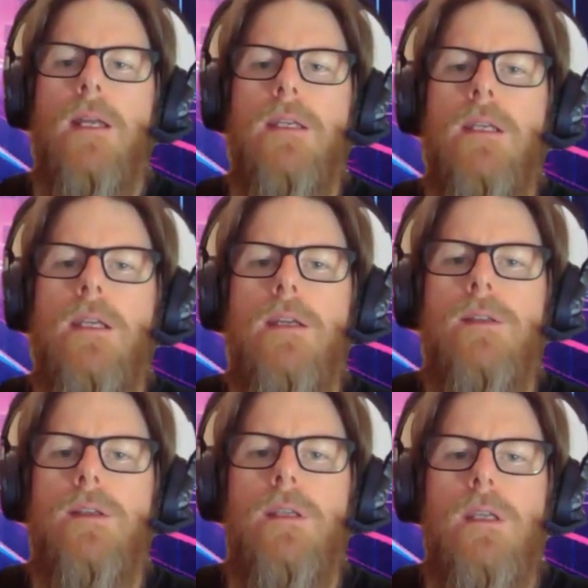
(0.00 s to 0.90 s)

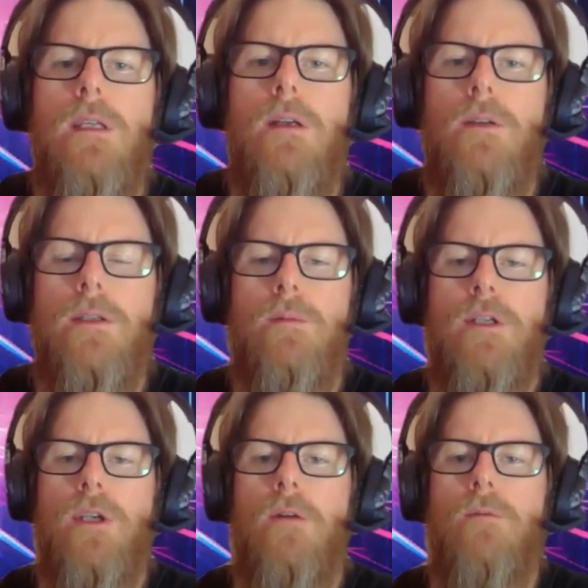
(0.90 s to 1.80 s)
AEST. On this
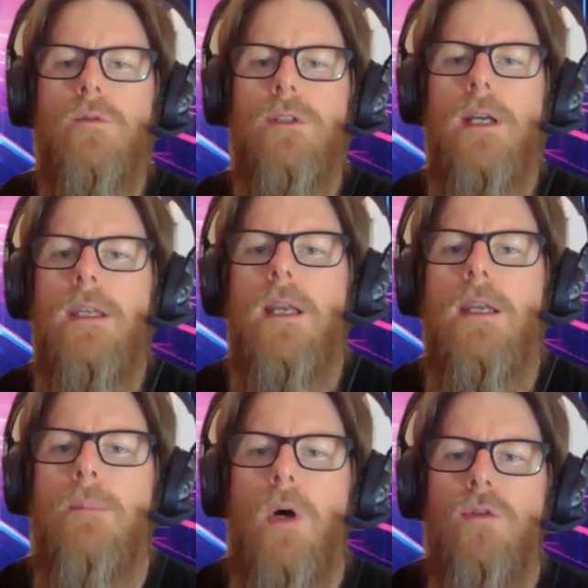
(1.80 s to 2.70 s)
week's show, we'll take
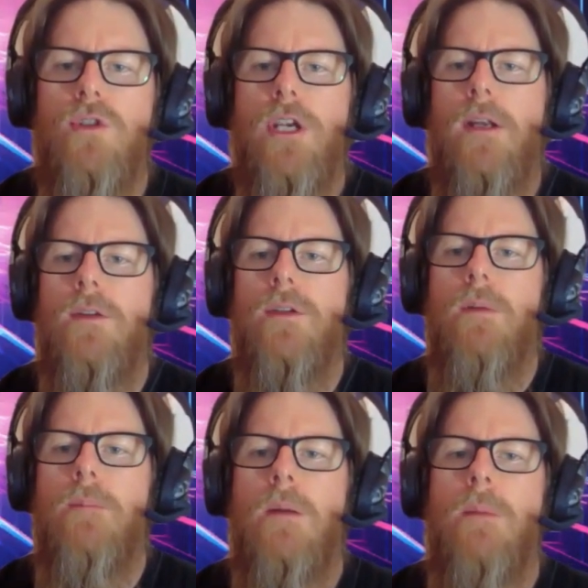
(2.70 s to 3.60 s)
a pulse check on the
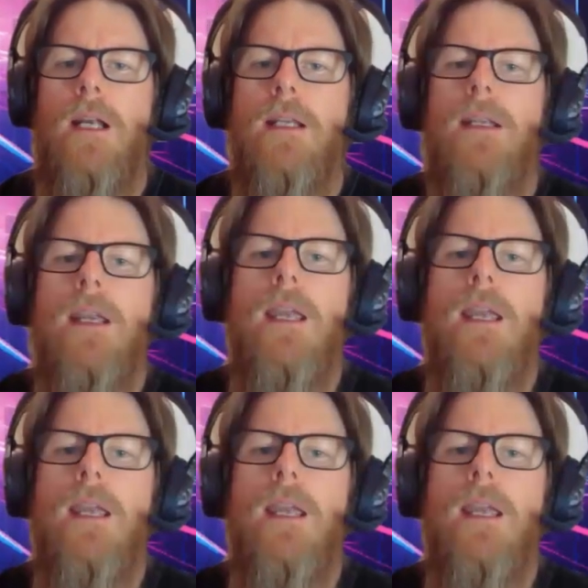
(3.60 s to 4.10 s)
crypto market